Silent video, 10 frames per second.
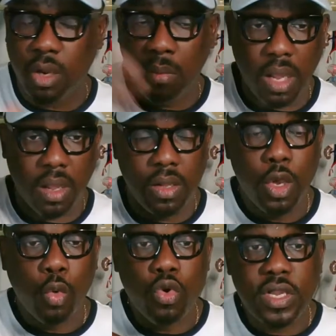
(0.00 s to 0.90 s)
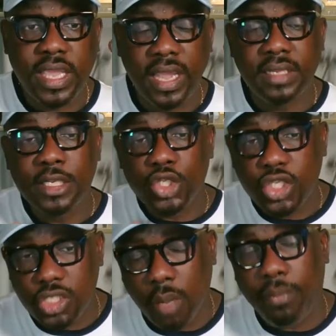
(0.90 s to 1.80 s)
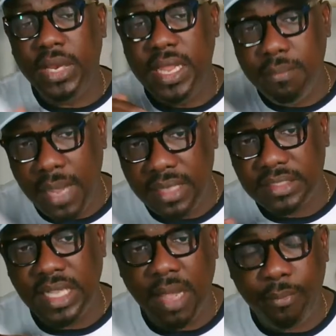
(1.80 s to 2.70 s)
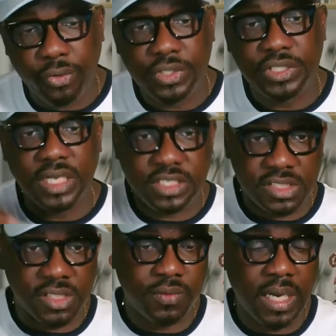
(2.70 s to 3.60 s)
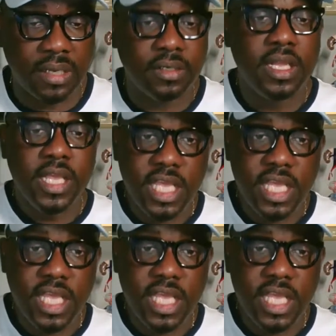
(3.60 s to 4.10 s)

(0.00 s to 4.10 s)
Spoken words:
or more, will get supplemental progesterone